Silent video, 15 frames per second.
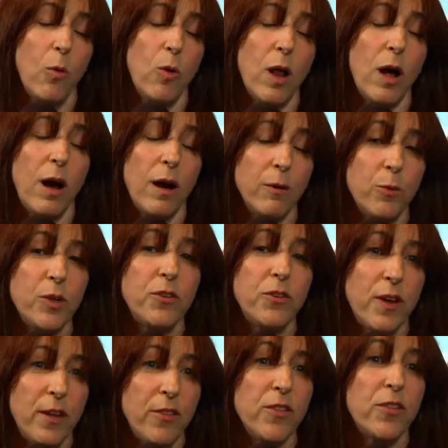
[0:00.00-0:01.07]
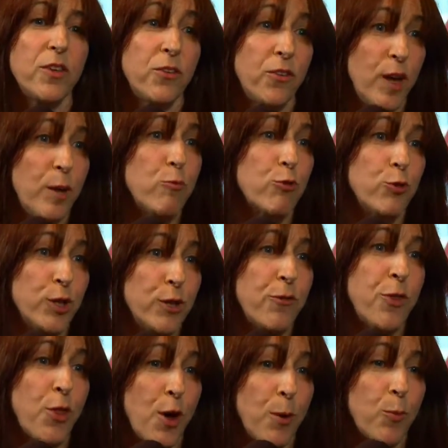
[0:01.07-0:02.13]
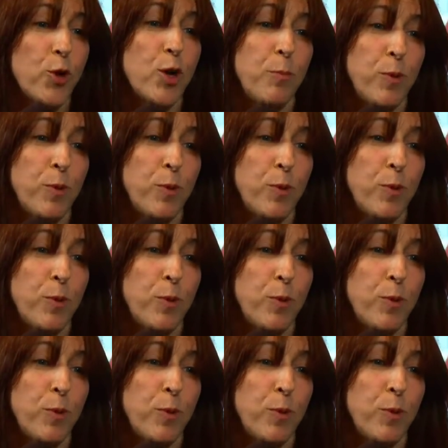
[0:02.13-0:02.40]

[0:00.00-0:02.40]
Well, I would say that the same rule of thumb would